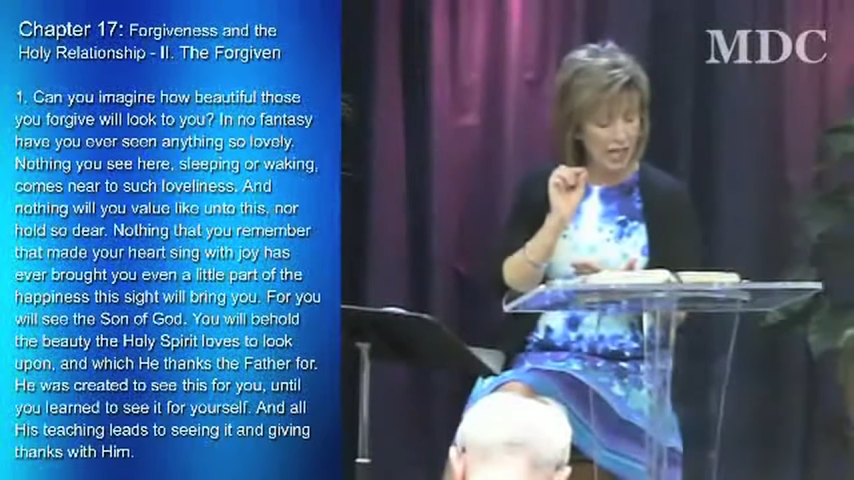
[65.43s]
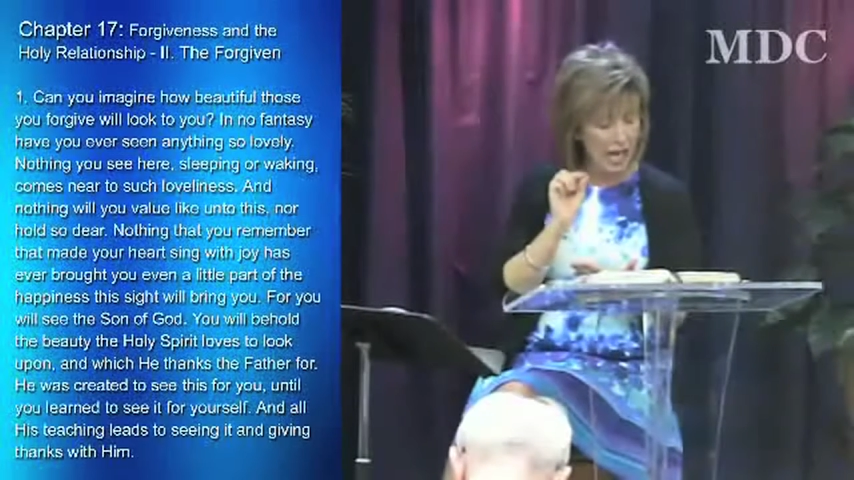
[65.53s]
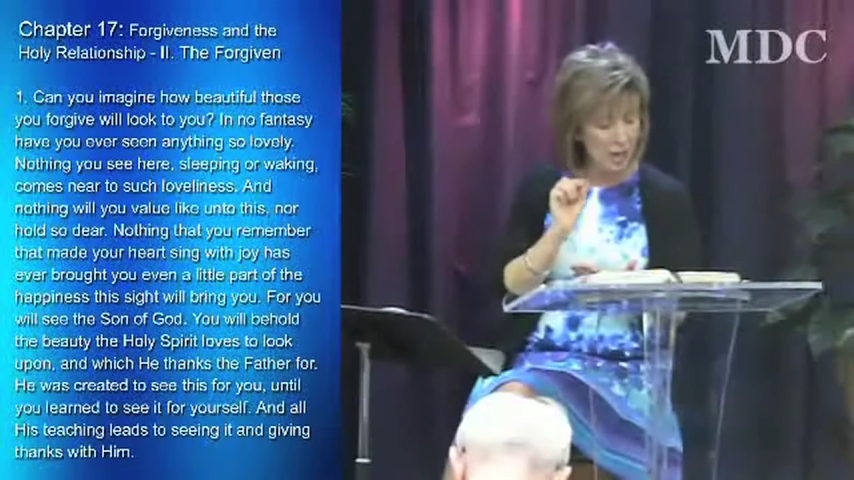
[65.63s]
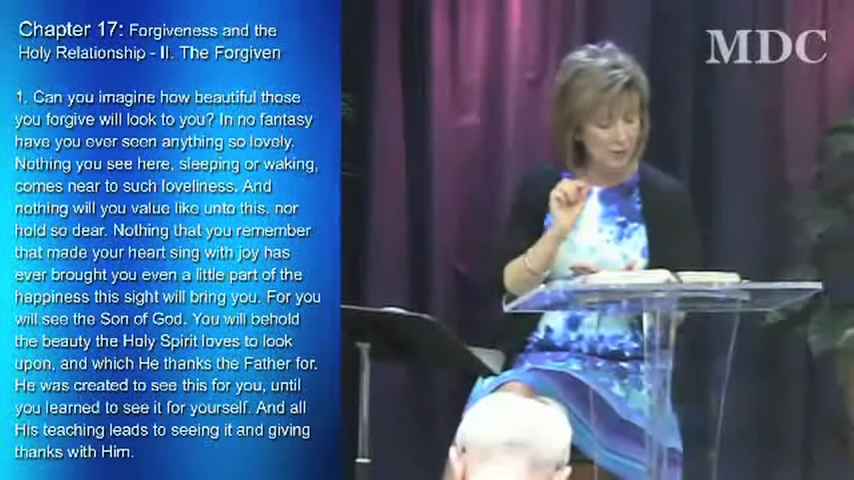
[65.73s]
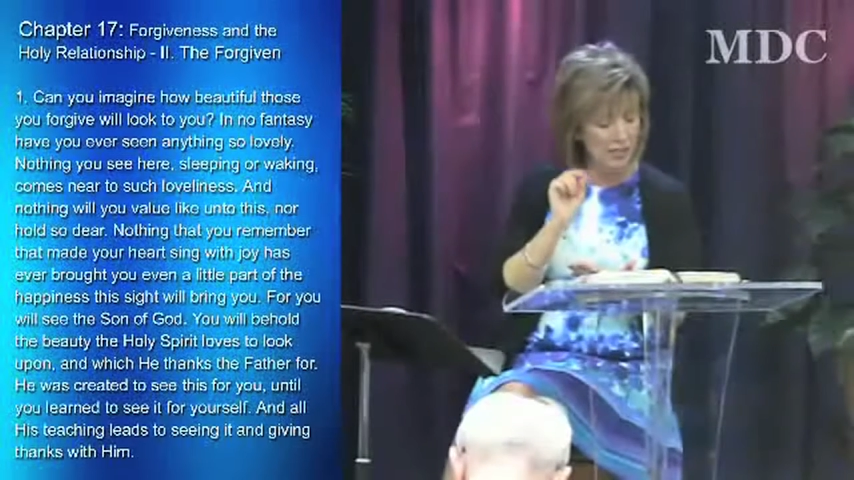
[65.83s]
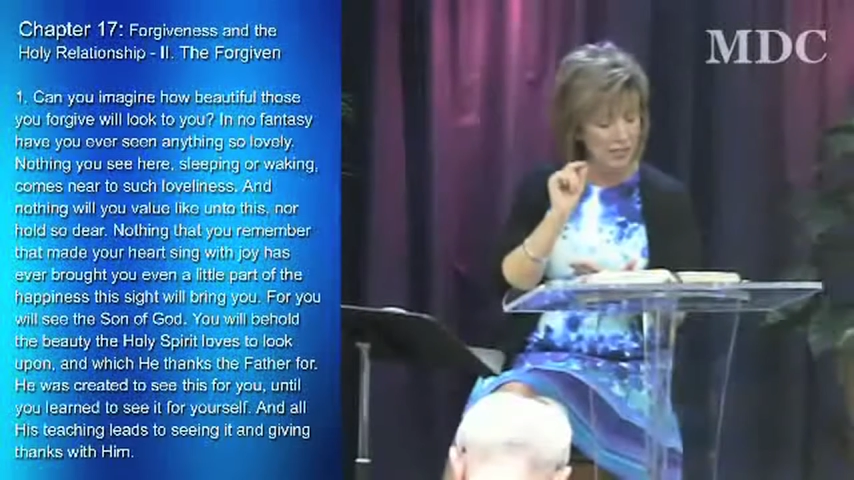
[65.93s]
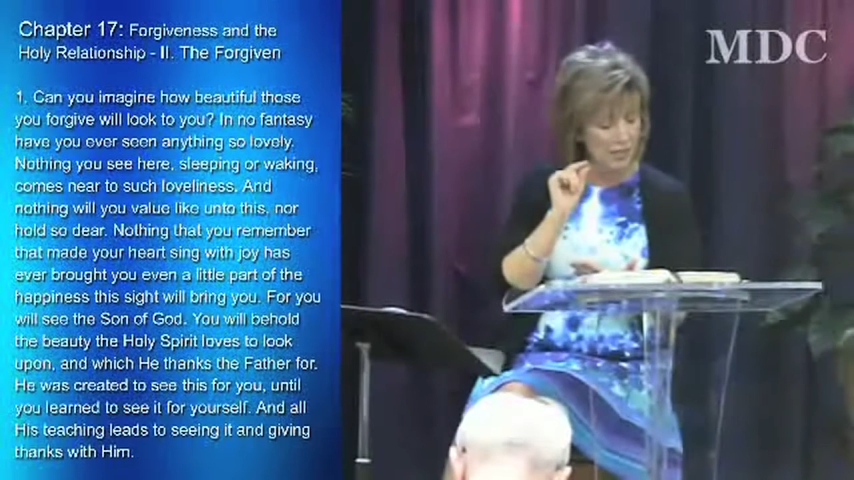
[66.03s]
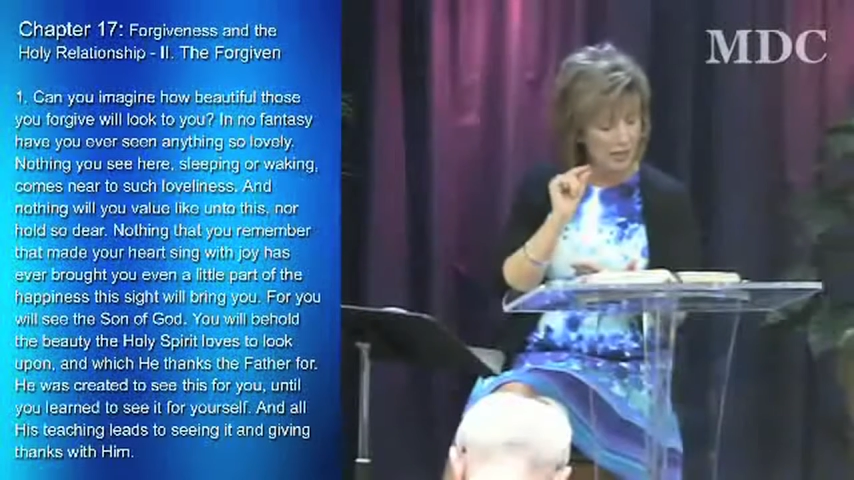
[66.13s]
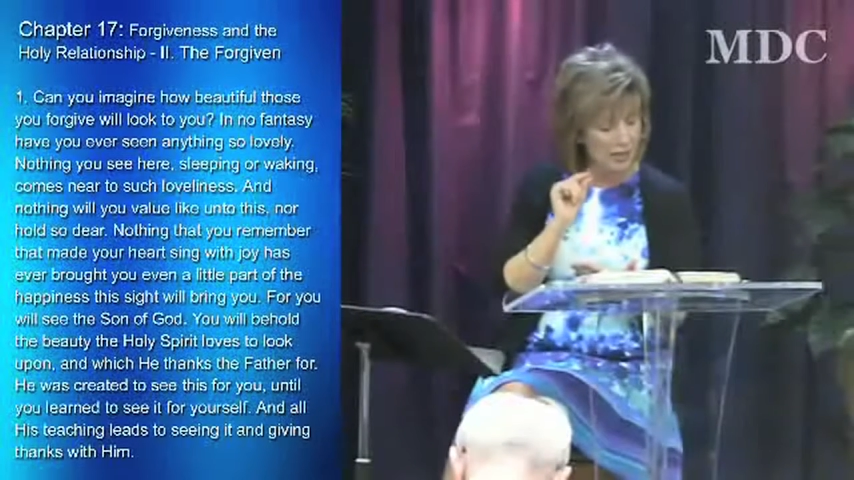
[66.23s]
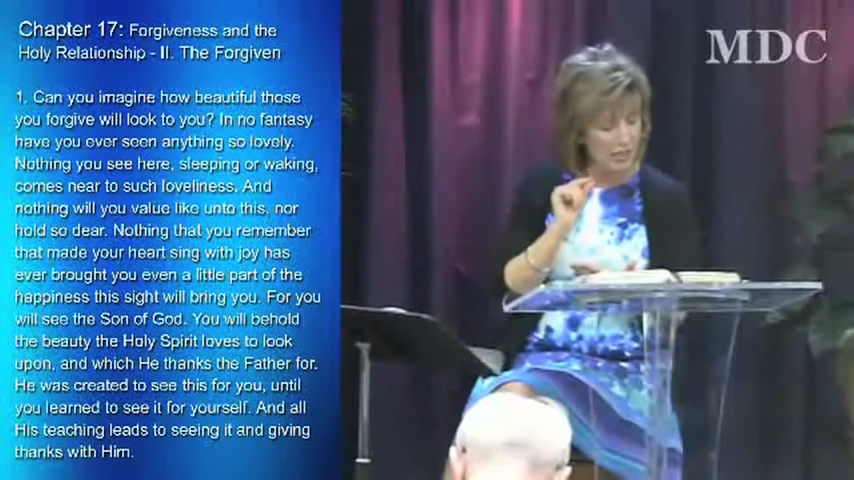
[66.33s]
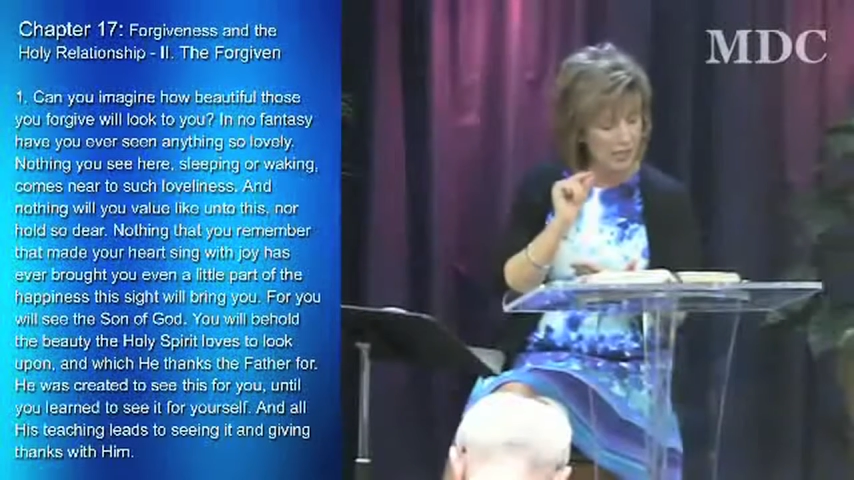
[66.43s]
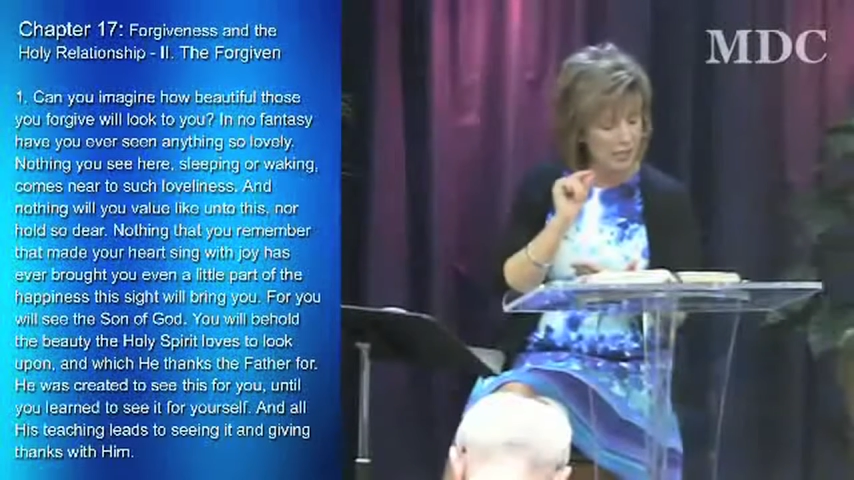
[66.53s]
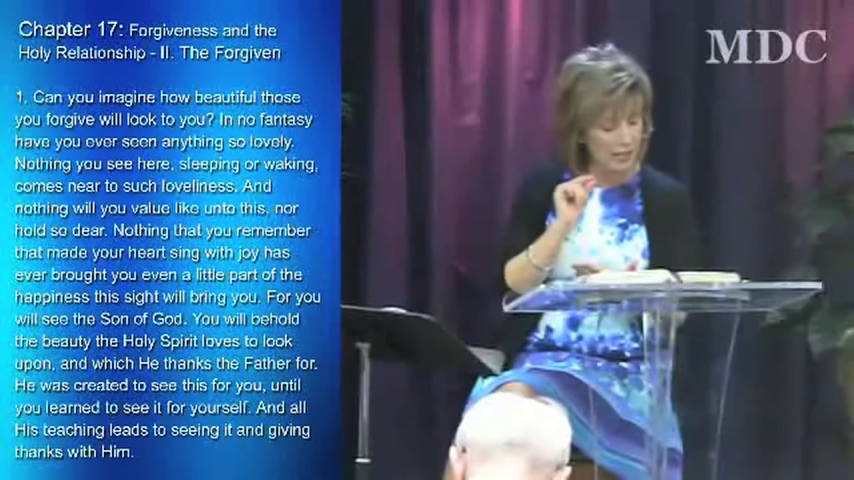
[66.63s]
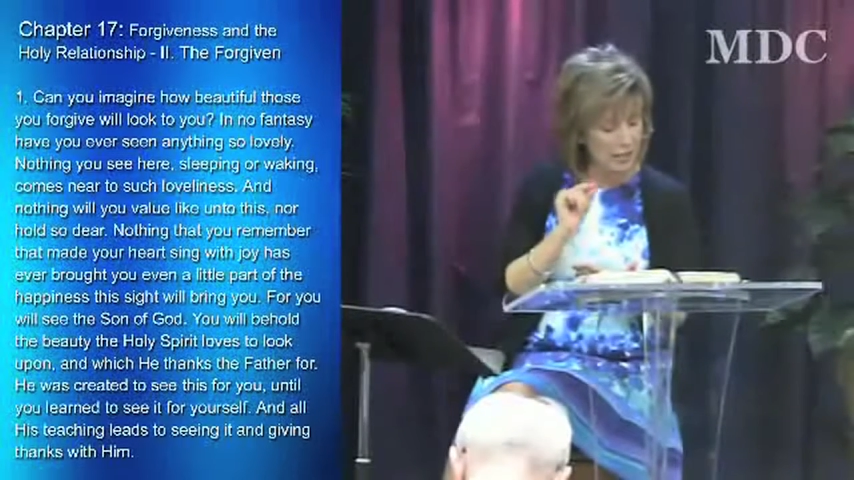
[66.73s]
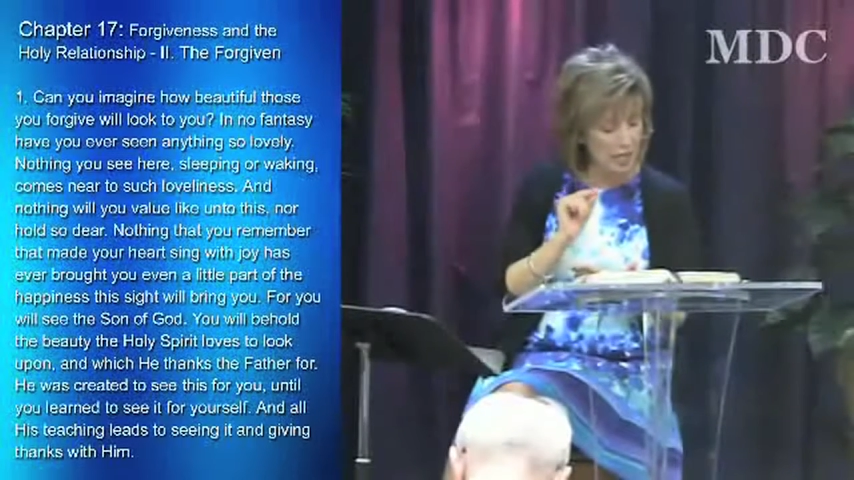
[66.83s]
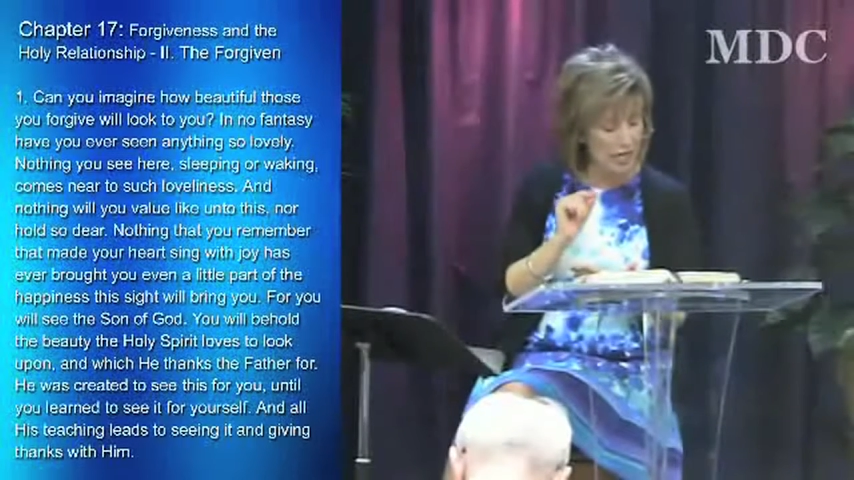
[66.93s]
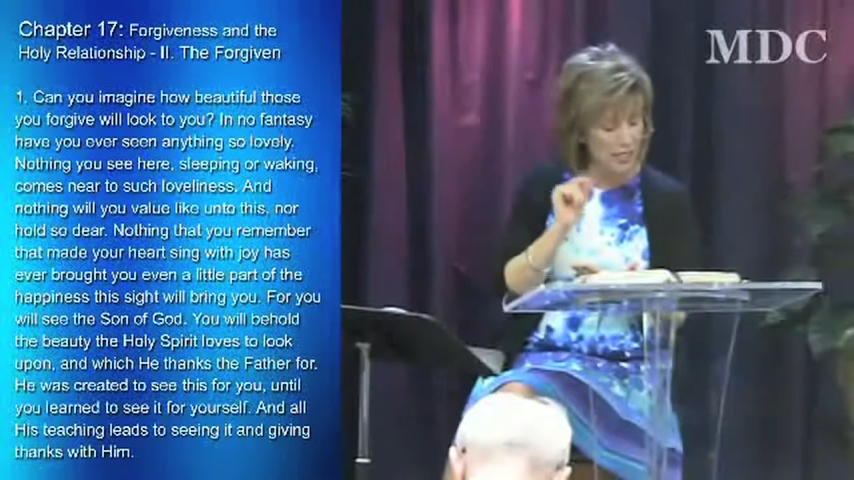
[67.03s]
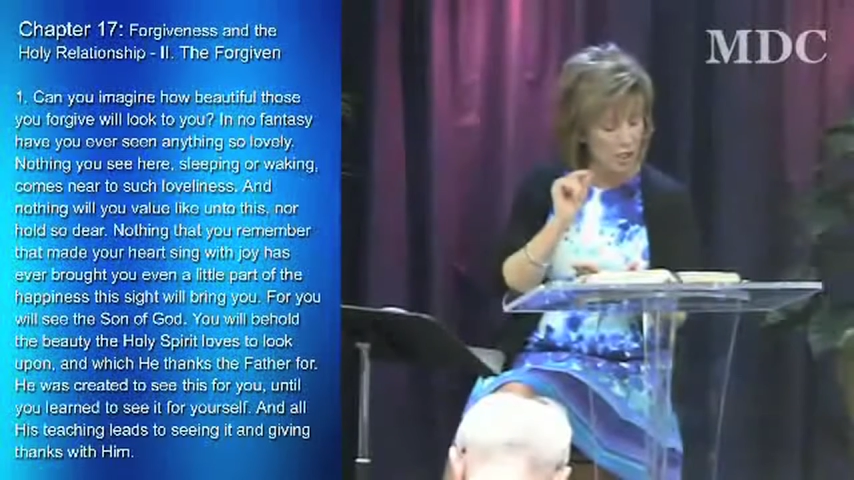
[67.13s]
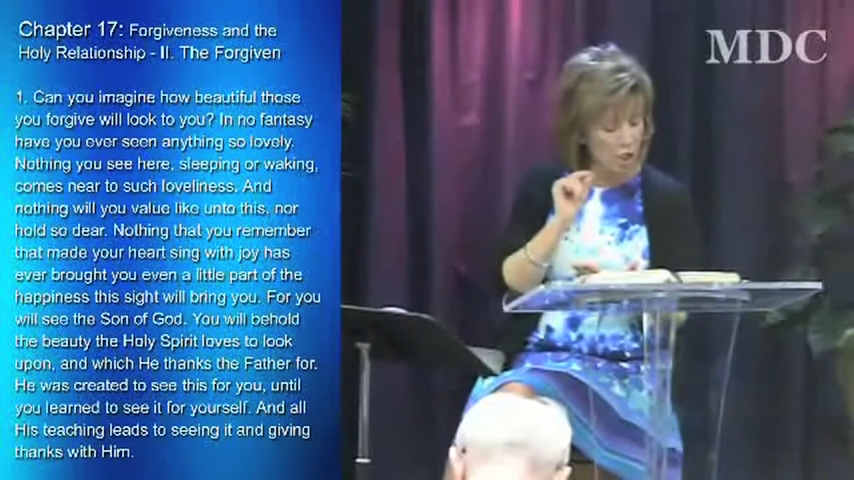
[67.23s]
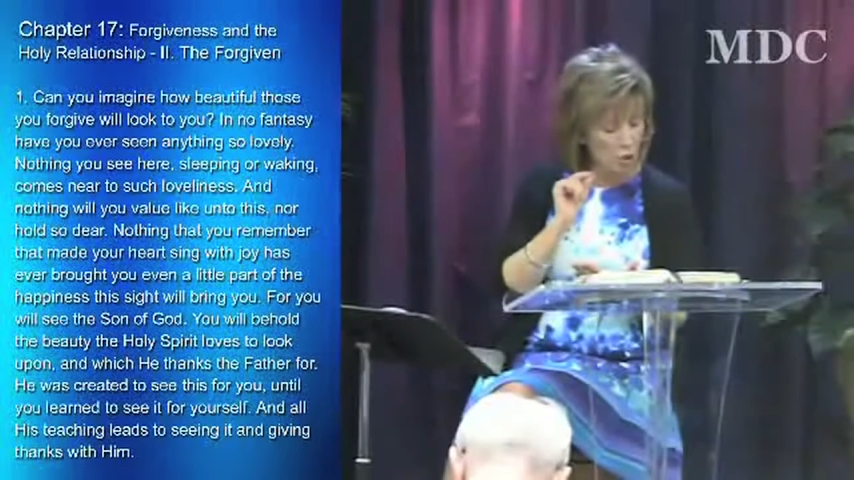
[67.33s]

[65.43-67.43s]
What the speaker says: happiness this sight